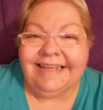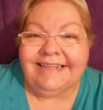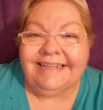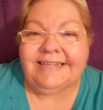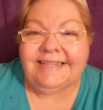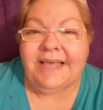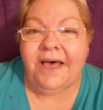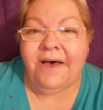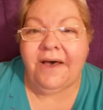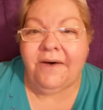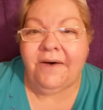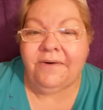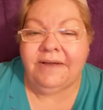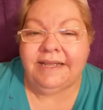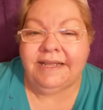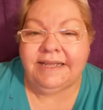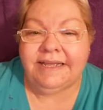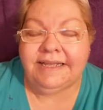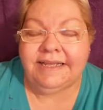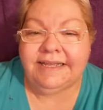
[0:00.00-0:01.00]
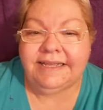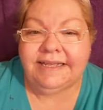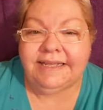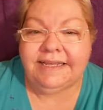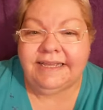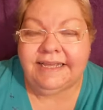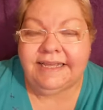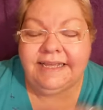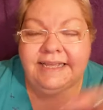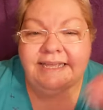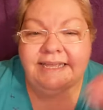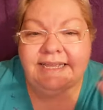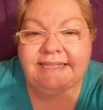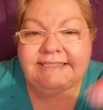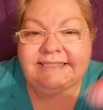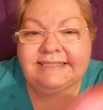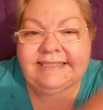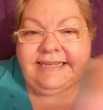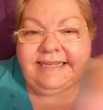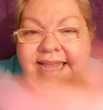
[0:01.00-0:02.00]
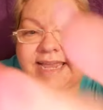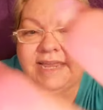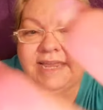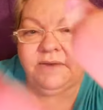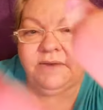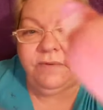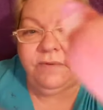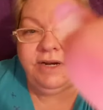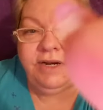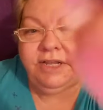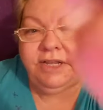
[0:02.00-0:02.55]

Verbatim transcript: So, it's late where